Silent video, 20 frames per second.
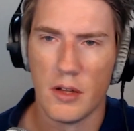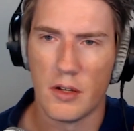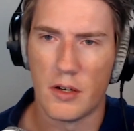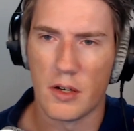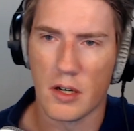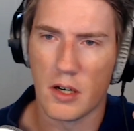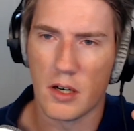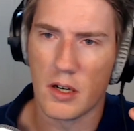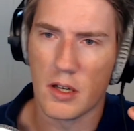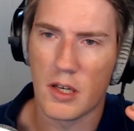
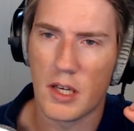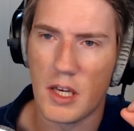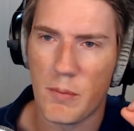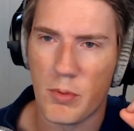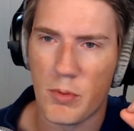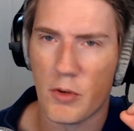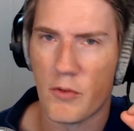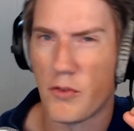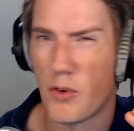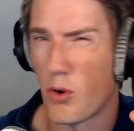They're going to
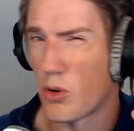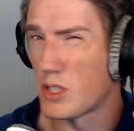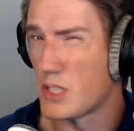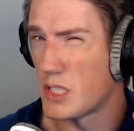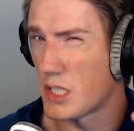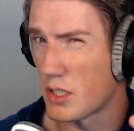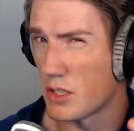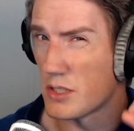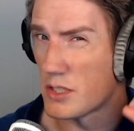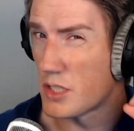keep you
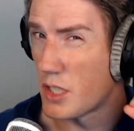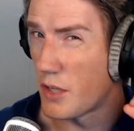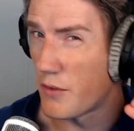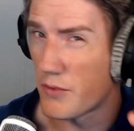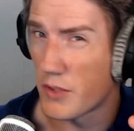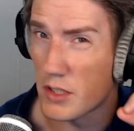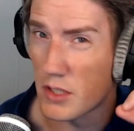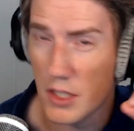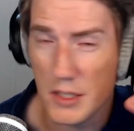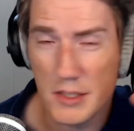focusing on stuff
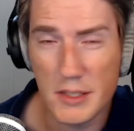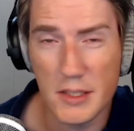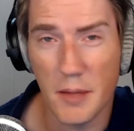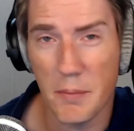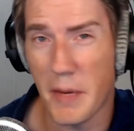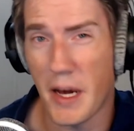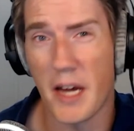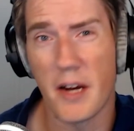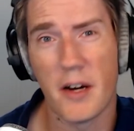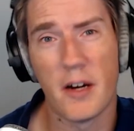that does
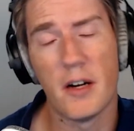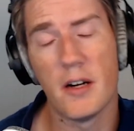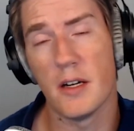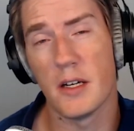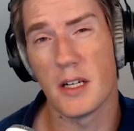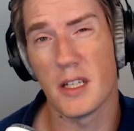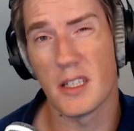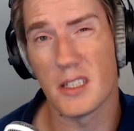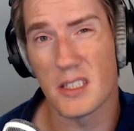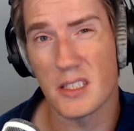not matter
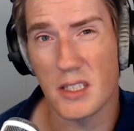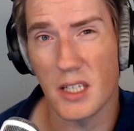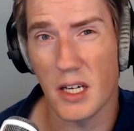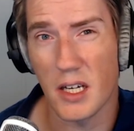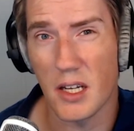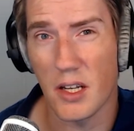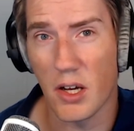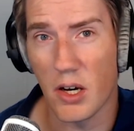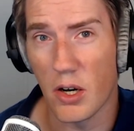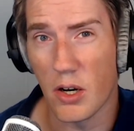
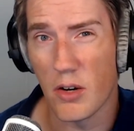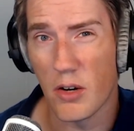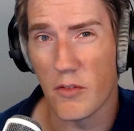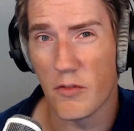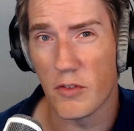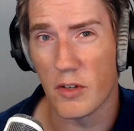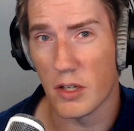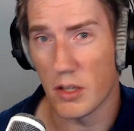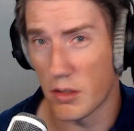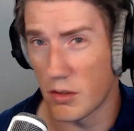instead
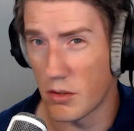of